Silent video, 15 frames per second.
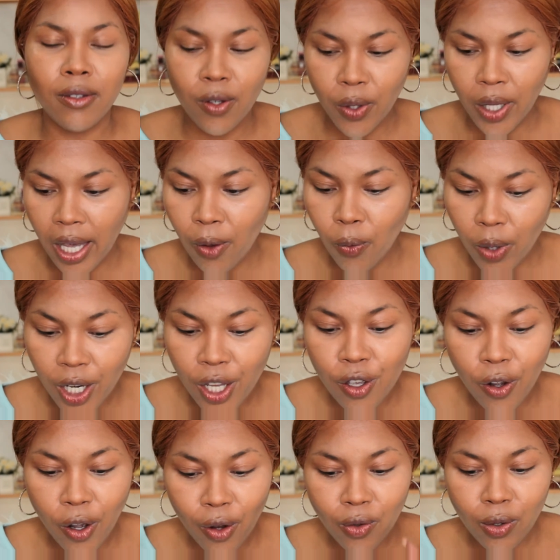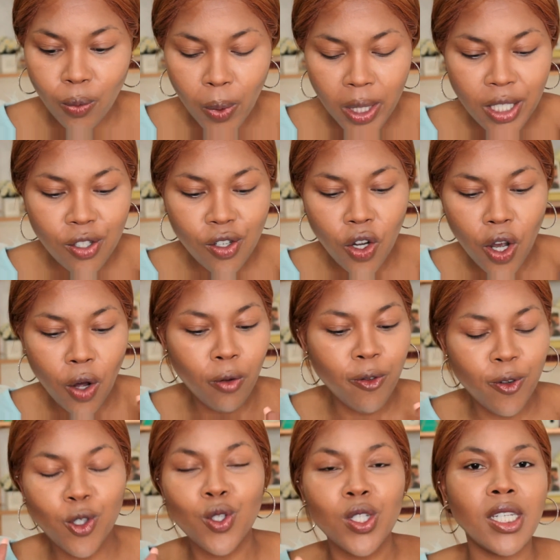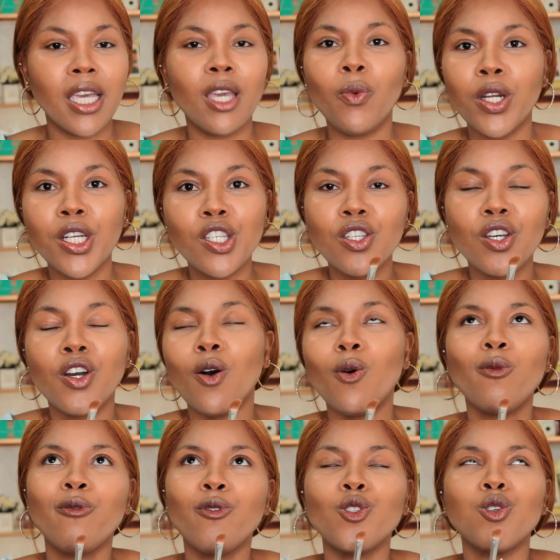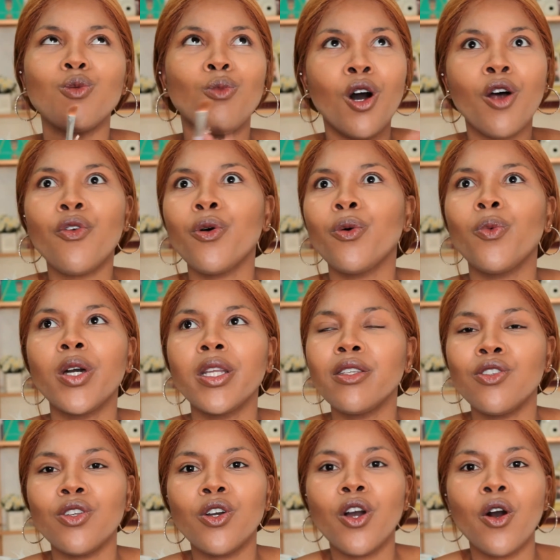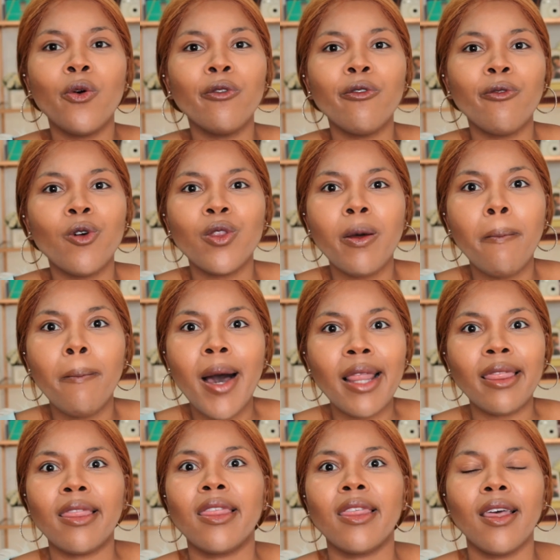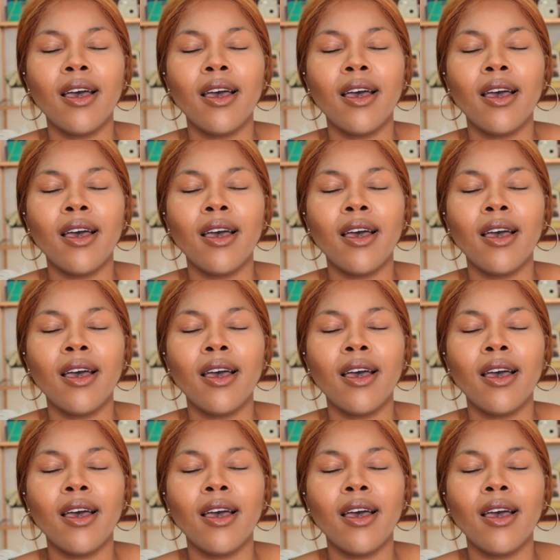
Okay, what is your goal for today? What is your goal for tomorrow? What is your goal for the month?